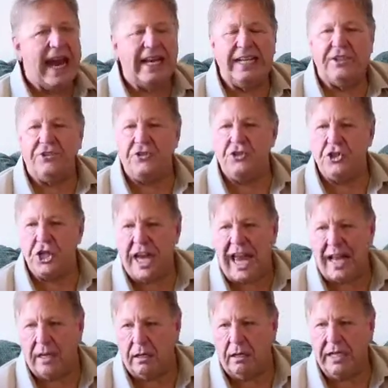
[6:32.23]
And it's
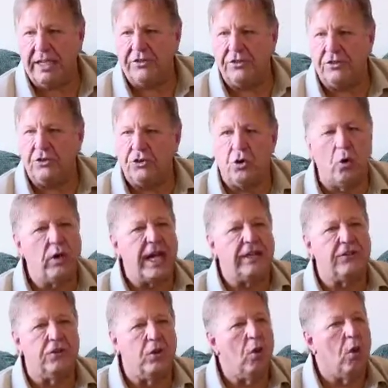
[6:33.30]
chatter, it's
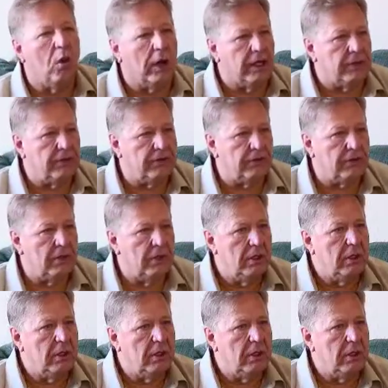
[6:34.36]
noise.